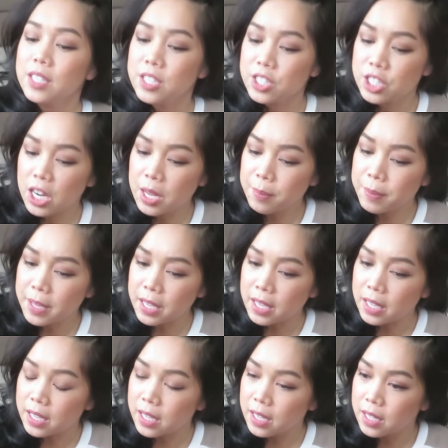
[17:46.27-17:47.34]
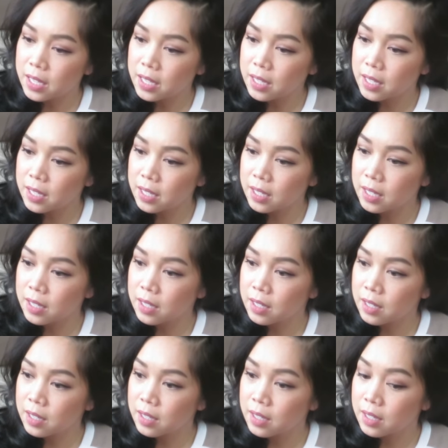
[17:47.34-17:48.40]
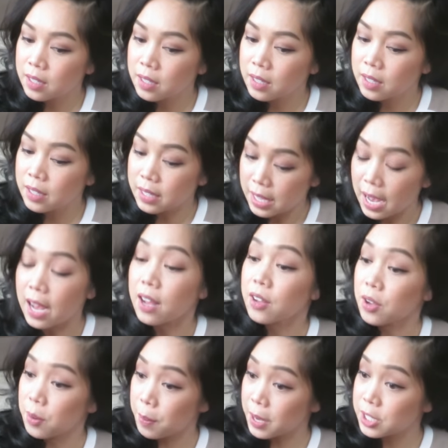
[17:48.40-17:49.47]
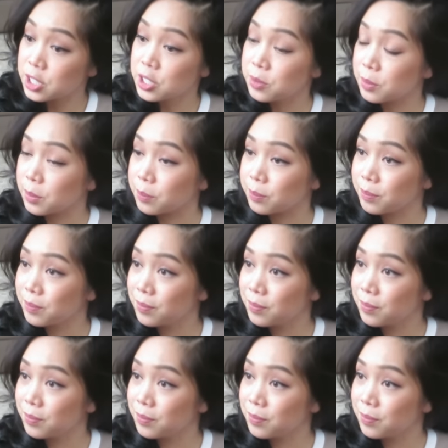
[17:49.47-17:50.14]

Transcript: Baby. JB. is it for me a birthday? Yeah, go back to your room.